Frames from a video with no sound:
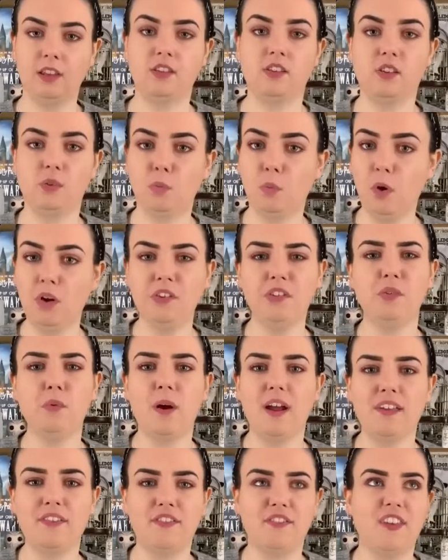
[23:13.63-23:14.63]
So what do
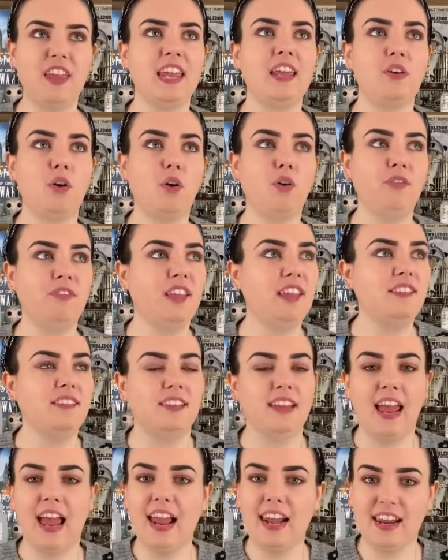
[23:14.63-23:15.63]
I think of this
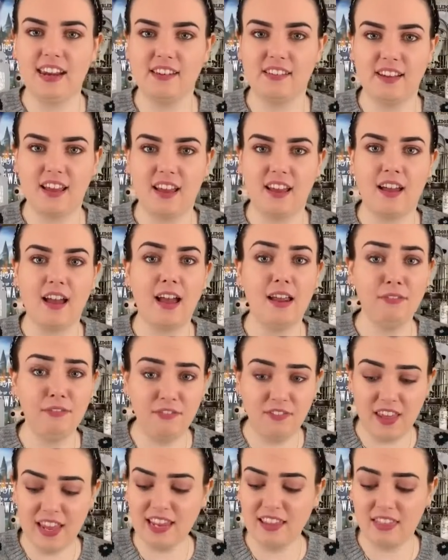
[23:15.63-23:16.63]
calendar? I
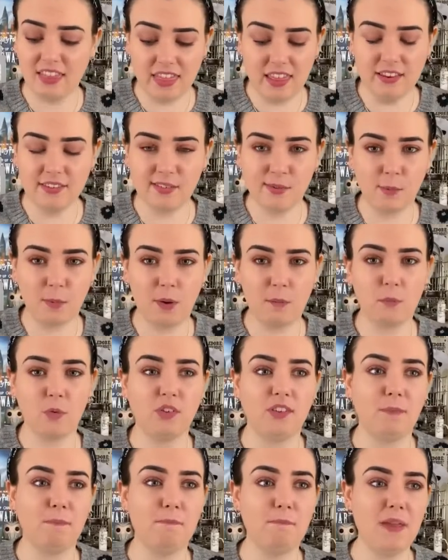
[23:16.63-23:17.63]
think this one
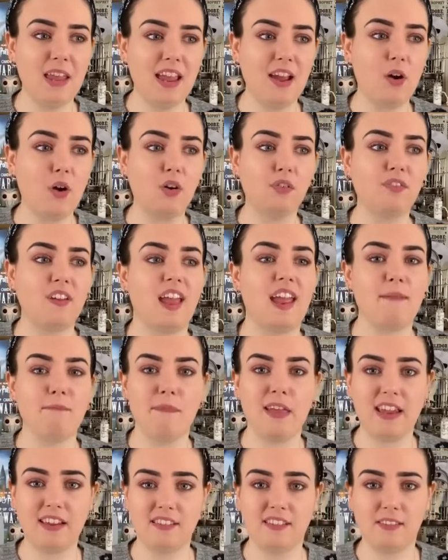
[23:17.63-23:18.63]
was a bit of a
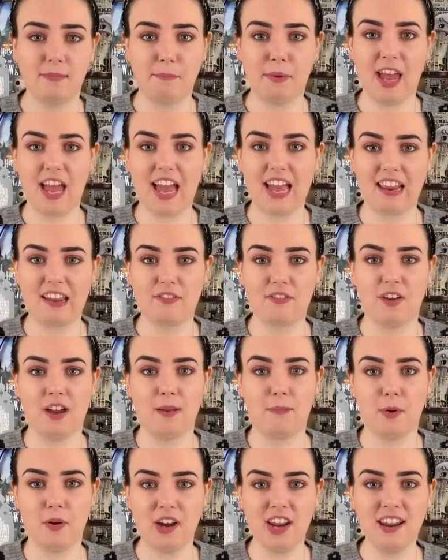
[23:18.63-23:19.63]
mixed bag, if
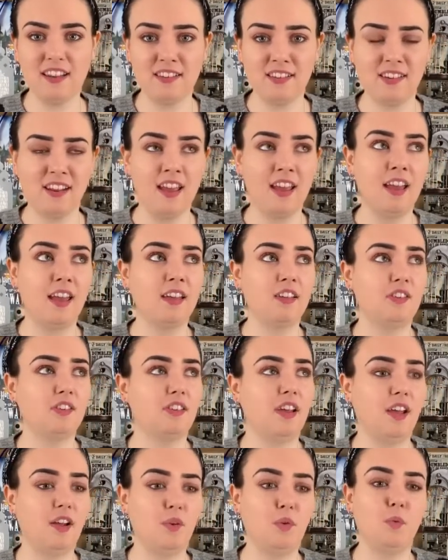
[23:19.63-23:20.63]
I'm honest.
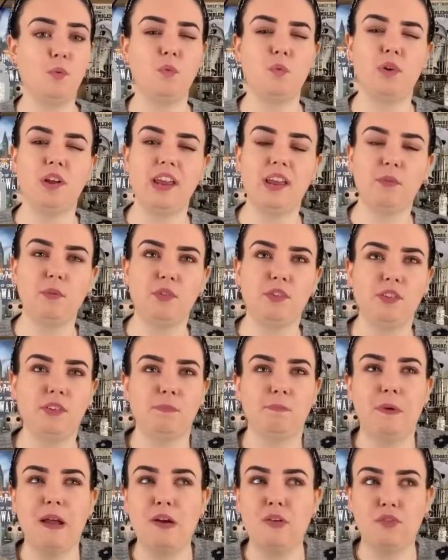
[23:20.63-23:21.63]
So it
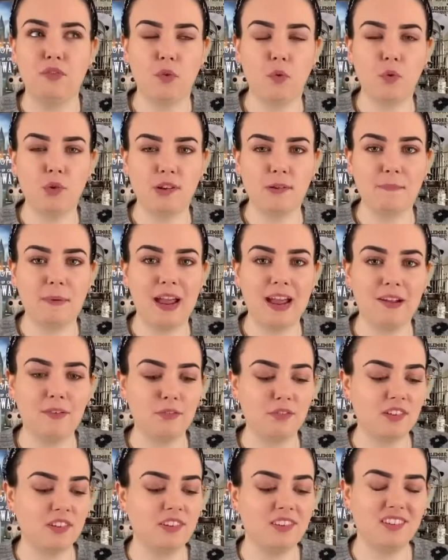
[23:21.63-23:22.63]
was about
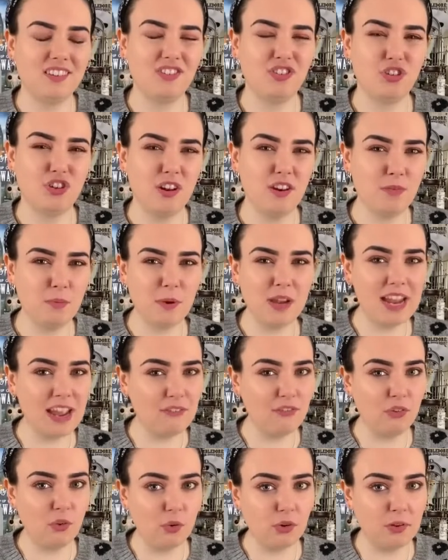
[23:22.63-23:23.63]
£40. Did we
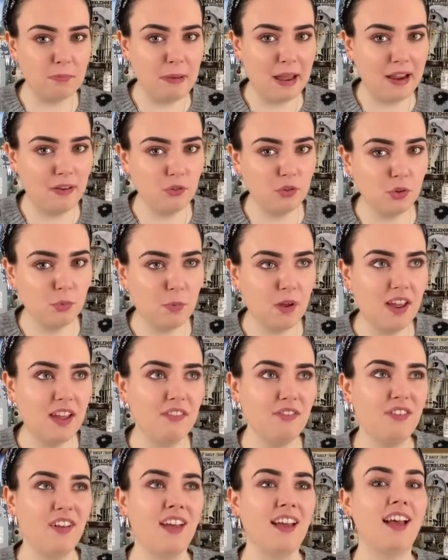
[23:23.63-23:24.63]
get £40
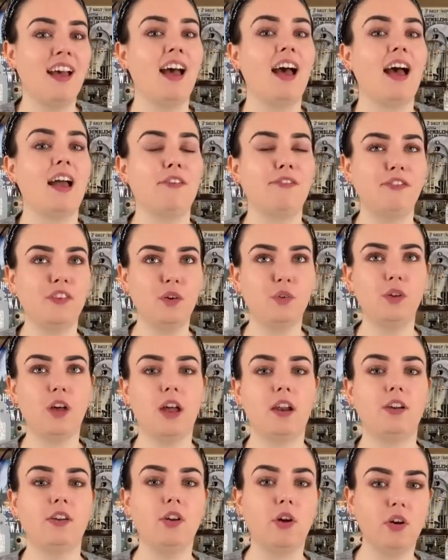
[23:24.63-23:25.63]
worth? I feel
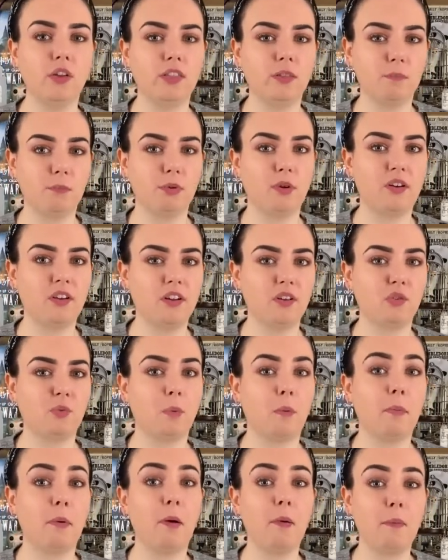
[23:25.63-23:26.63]
a lot of the products
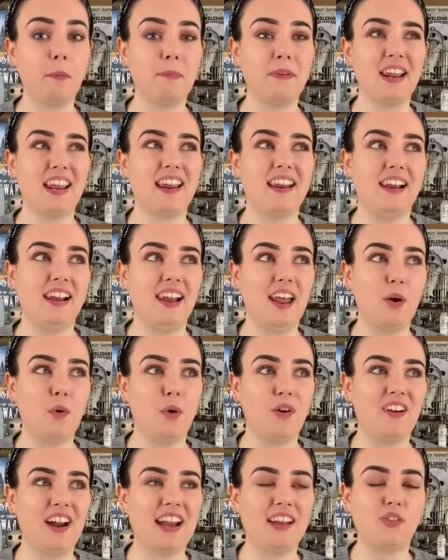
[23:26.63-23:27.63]
were probably
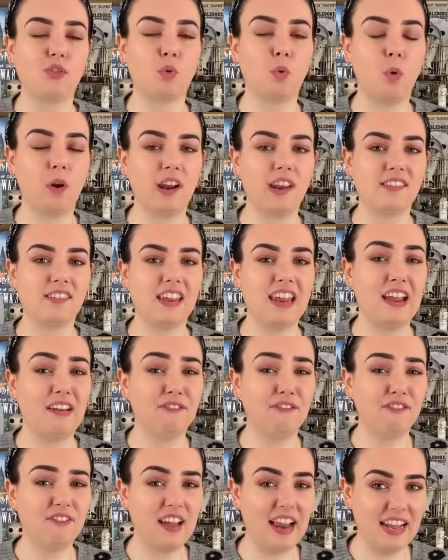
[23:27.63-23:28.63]
lower end quality
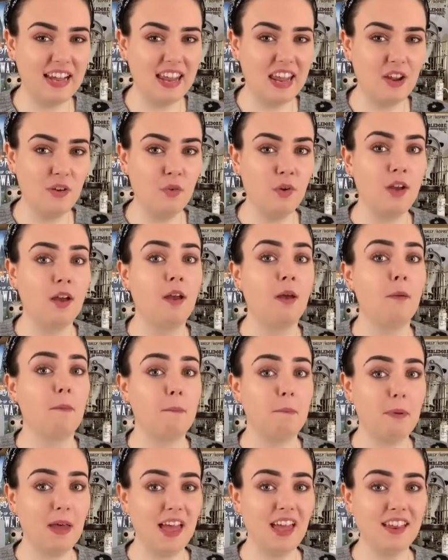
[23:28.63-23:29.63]
and value,
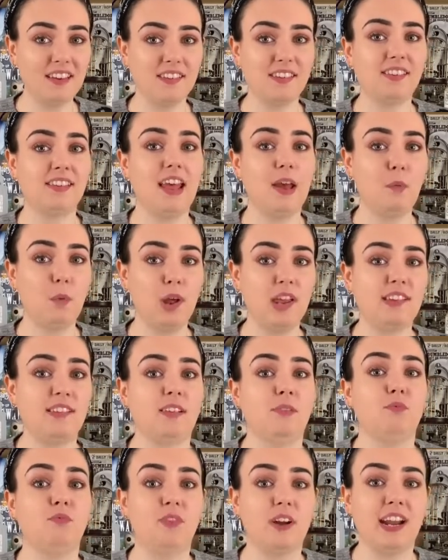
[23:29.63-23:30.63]
but there were
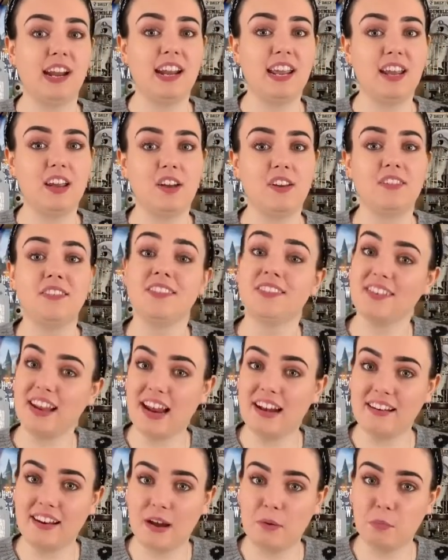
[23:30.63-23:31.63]
some really good
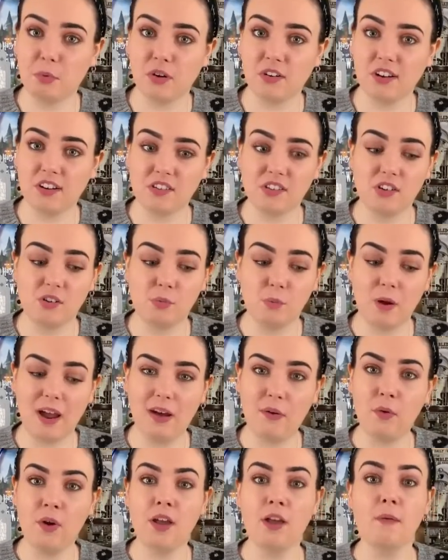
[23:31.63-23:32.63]
standout products as
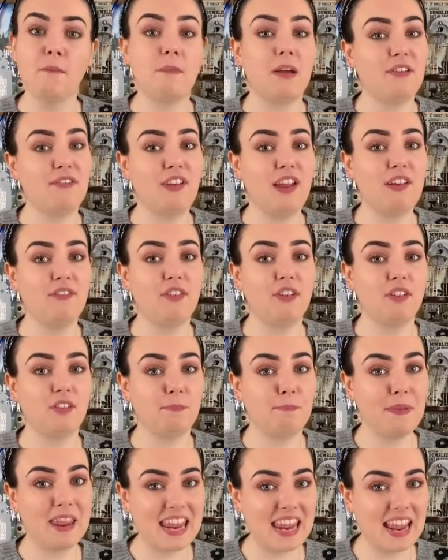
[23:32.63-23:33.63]
well. My favourites
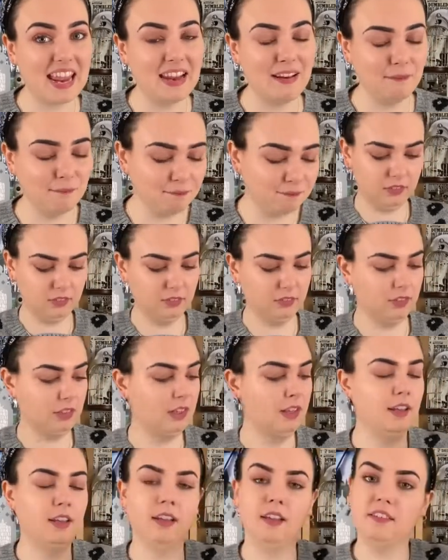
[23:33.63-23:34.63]
being
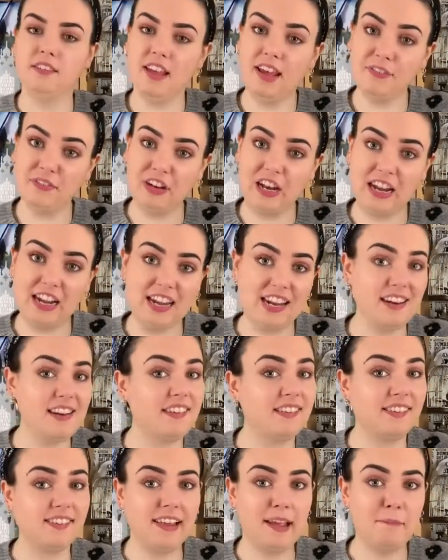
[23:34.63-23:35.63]
definitely the
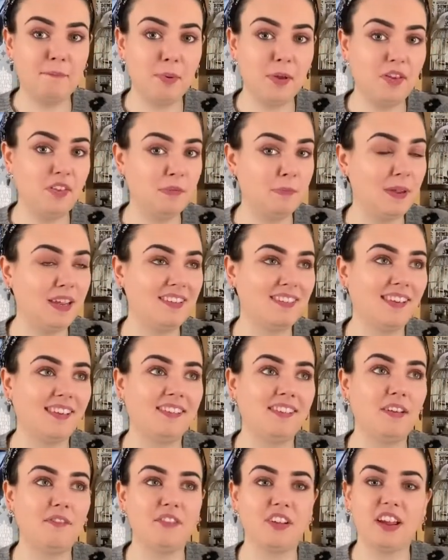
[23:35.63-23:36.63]
stampers, because they're
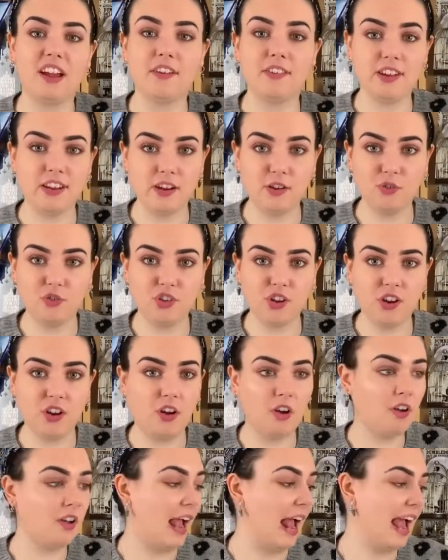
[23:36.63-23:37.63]
something I'll use a
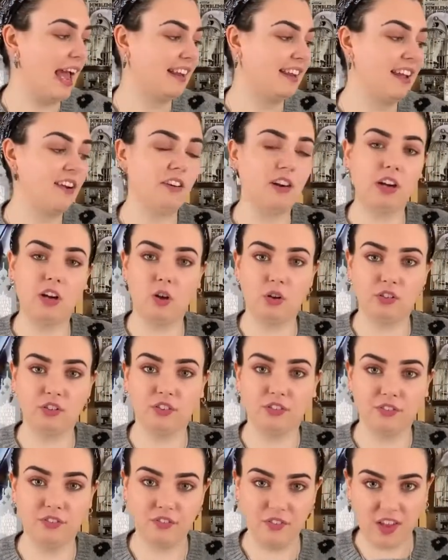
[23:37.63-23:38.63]
lot and they're a lot
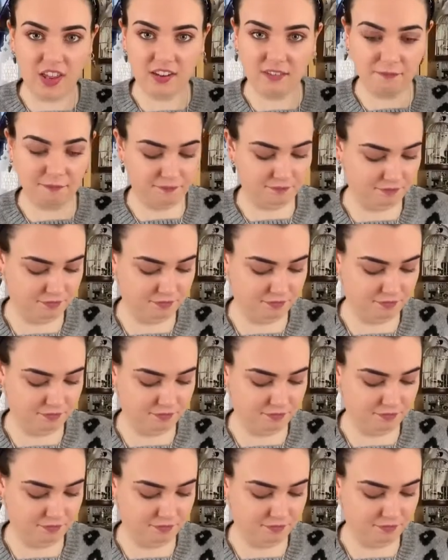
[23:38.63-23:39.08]
of fun.